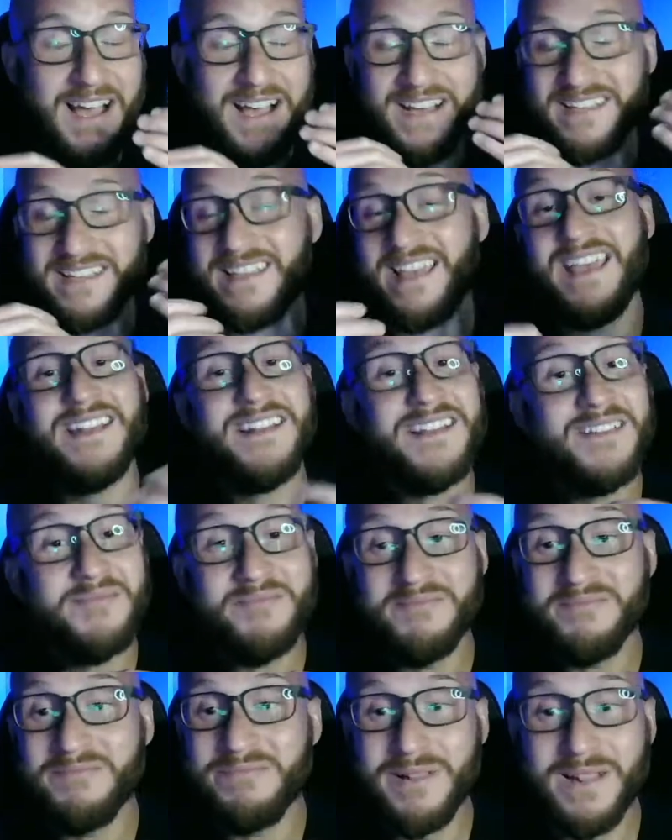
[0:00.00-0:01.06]
Again,
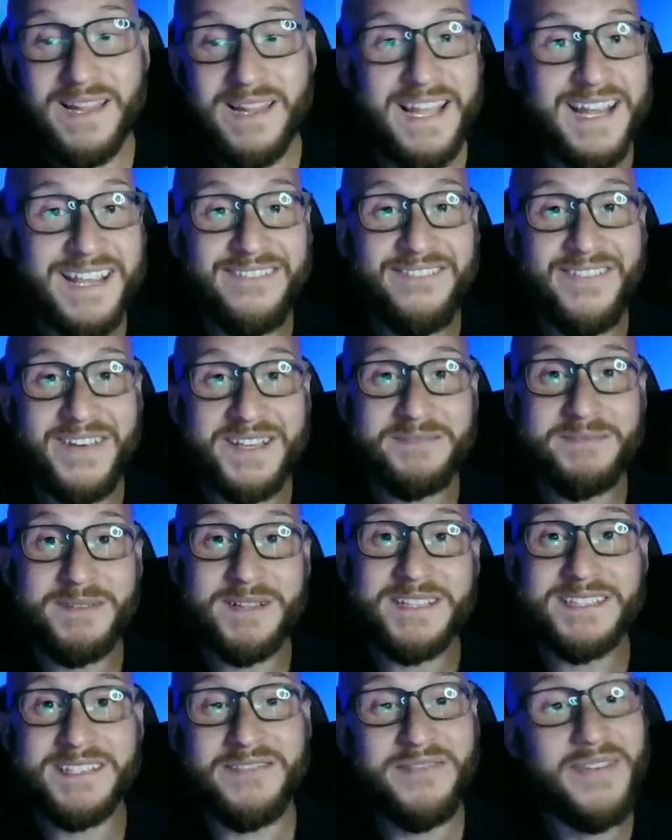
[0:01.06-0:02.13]
plenty of
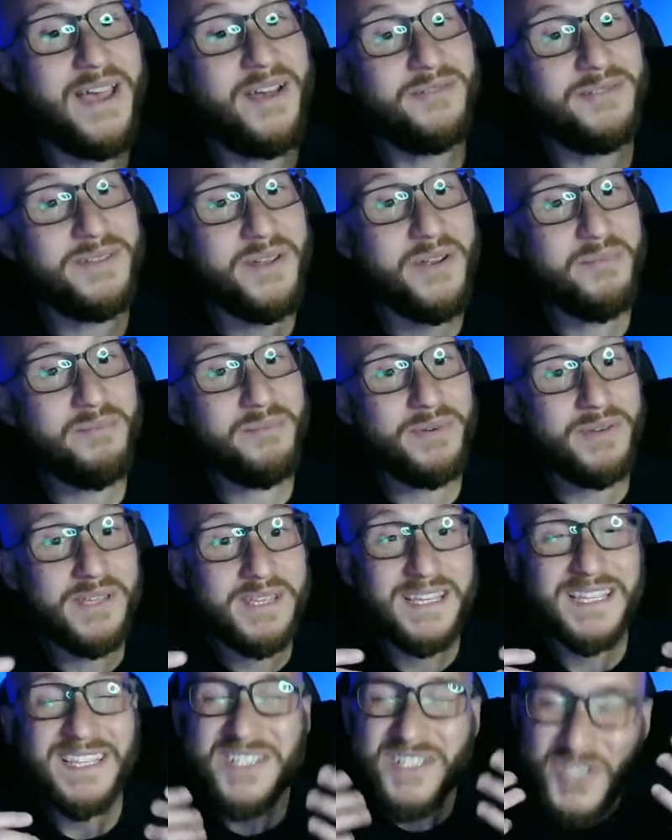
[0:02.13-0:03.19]
X-Men stuff out there,
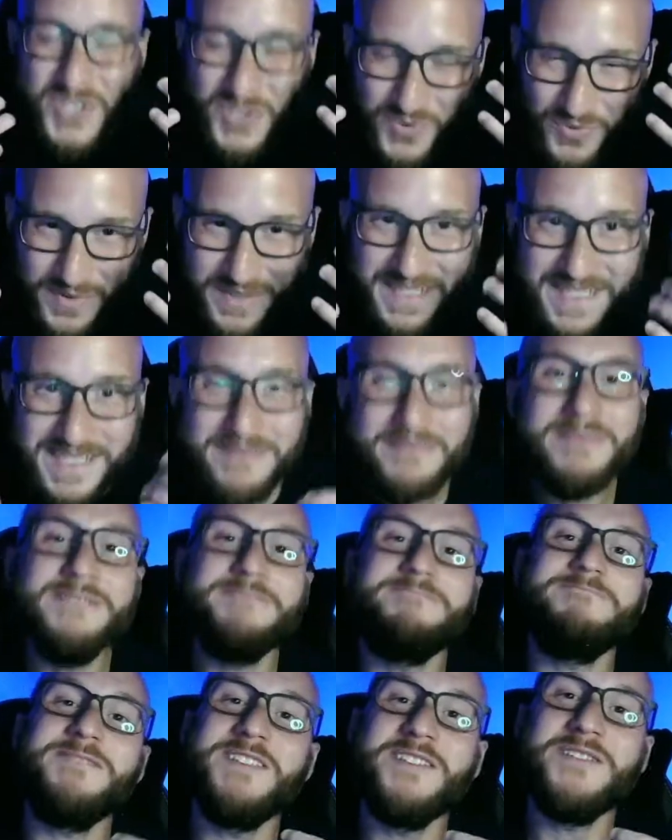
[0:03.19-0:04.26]
but
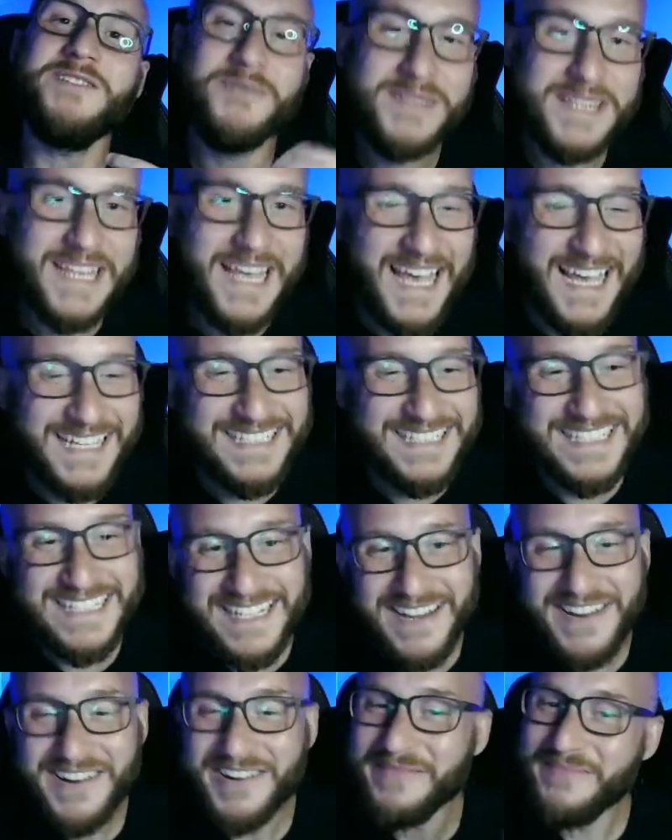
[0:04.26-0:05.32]
Extreme, with the X
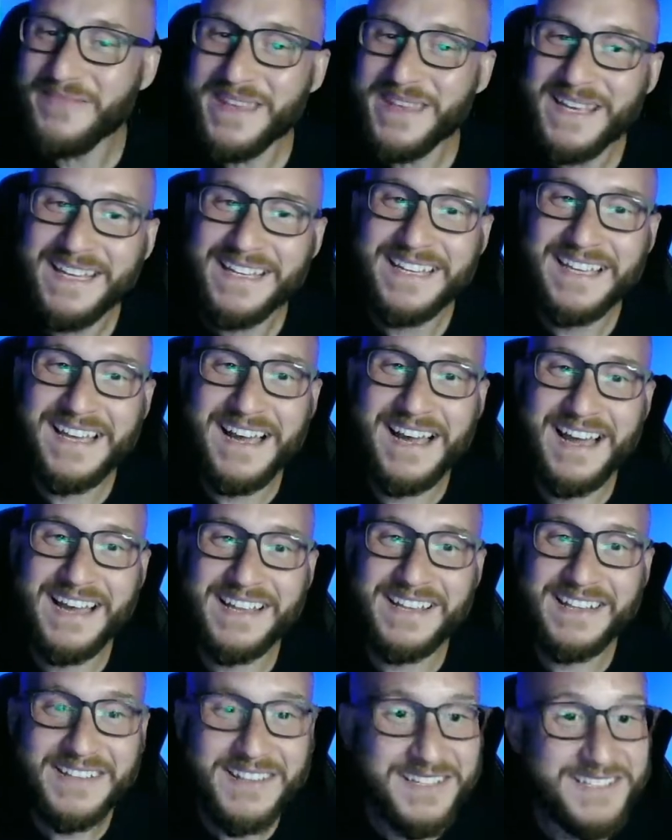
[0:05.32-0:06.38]
in there.
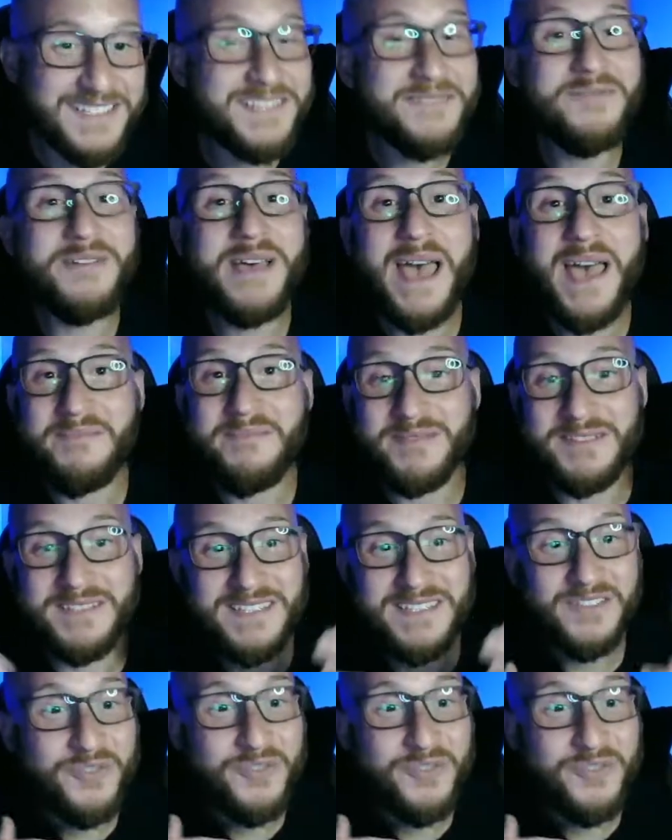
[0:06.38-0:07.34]
Let's see what happens.